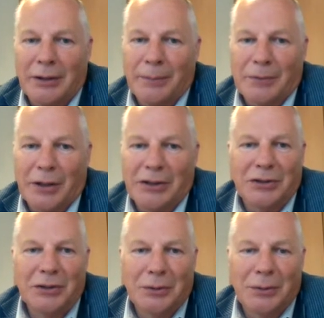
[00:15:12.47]

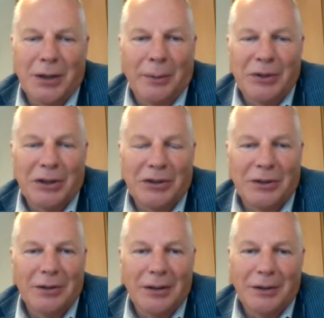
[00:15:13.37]
raise new
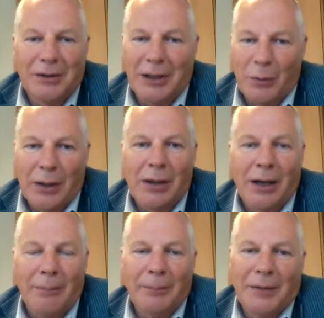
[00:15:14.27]
competition. They will
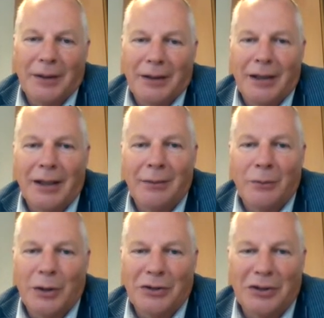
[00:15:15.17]
come, and
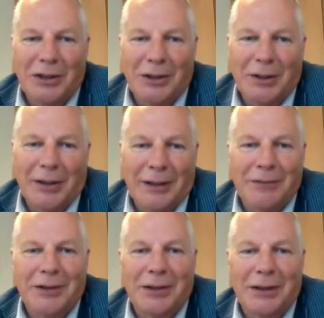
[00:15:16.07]
we still have
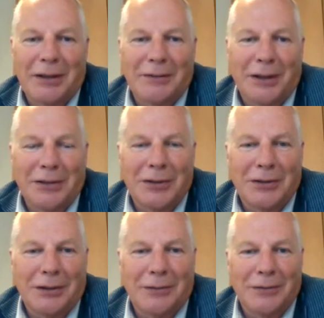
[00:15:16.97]
the advantage
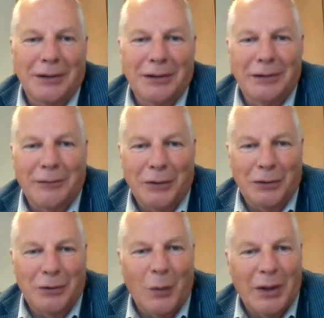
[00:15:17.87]
of the
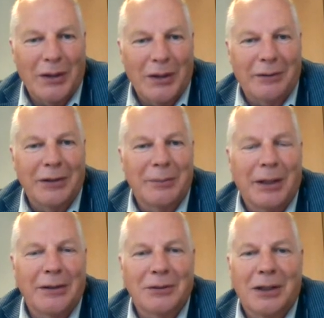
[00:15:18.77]
first one here in the
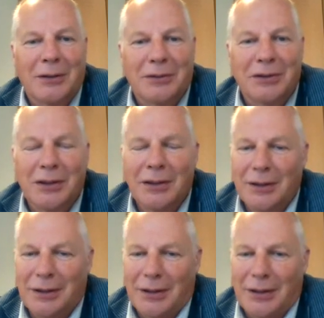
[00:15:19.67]
Benelux countries,
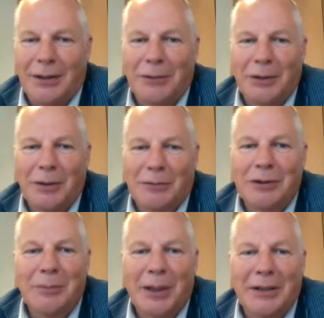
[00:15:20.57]
and we will
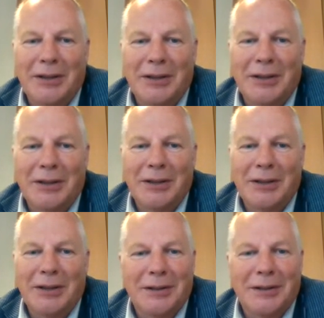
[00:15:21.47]
remain that
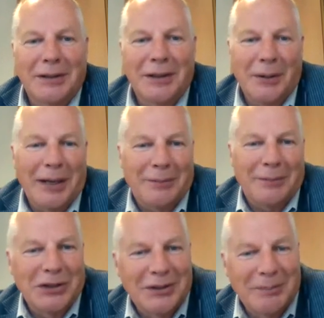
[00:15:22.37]
go-ahead
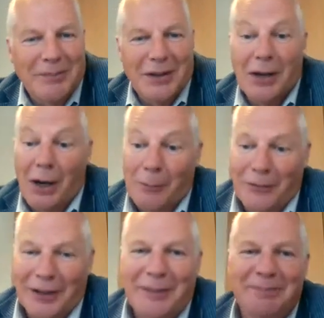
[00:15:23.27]
position,
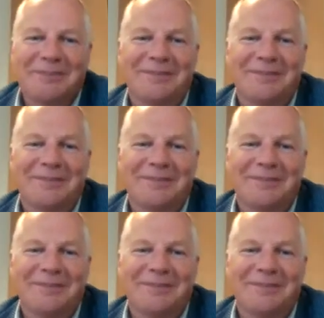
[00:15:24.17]
hopefully.